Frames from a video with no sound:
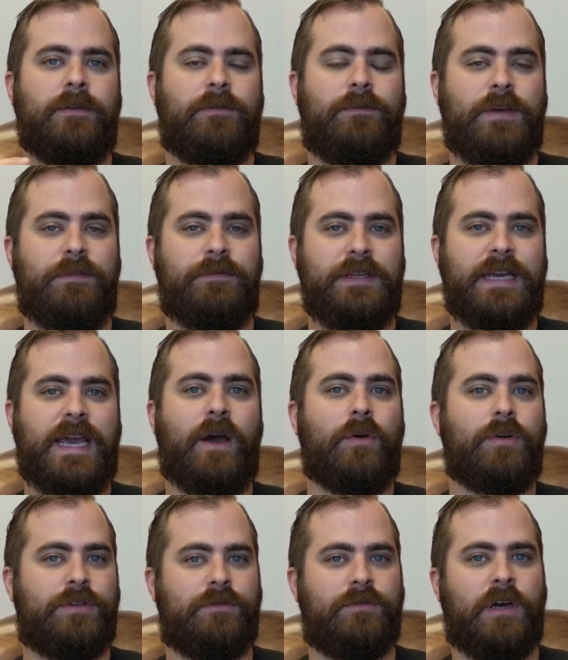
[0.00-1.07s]
50
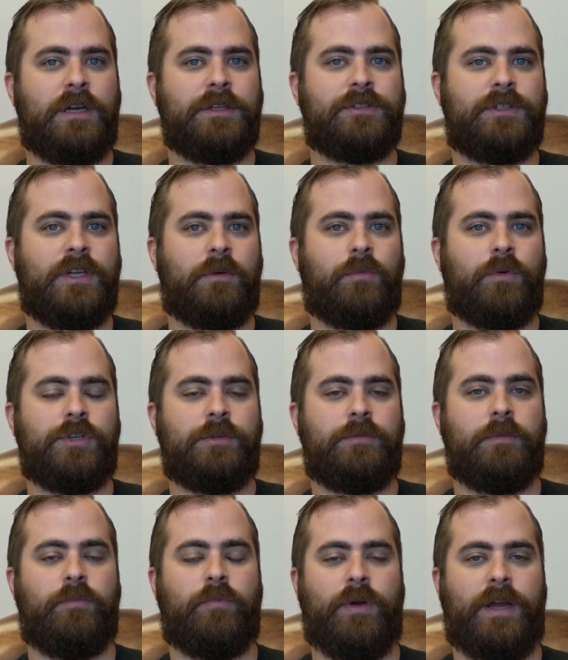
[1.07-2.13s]
hours of nonstop worship
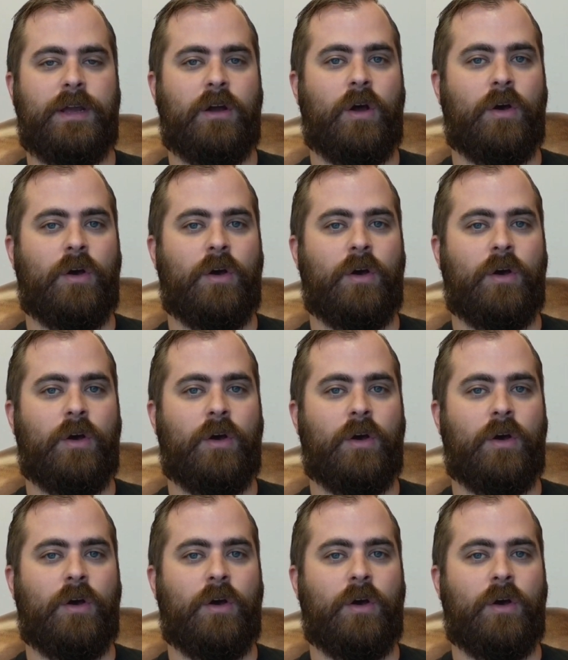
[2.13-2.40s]
and prayer.